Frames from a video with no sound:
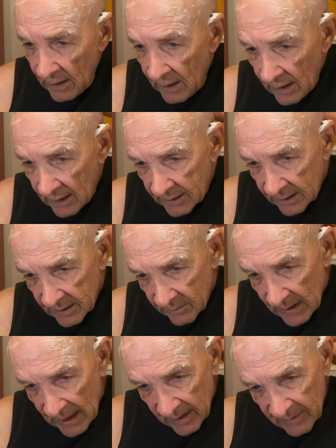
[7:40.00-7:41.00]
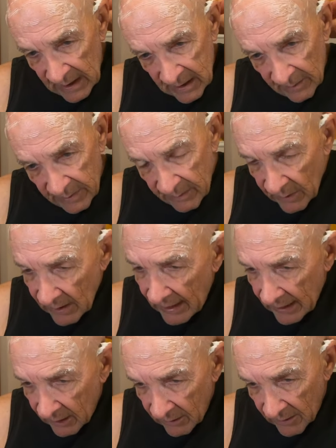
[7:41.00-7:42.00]
And it doesn't bother me. Some people
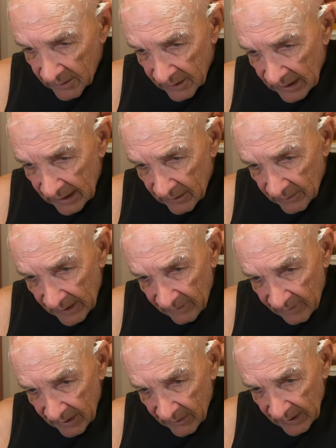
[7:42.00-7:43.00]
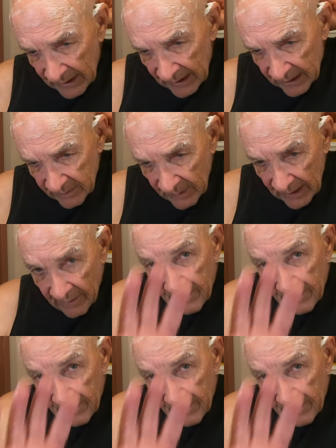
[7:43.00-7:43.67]
like a longer handle. They have bigger hands, but I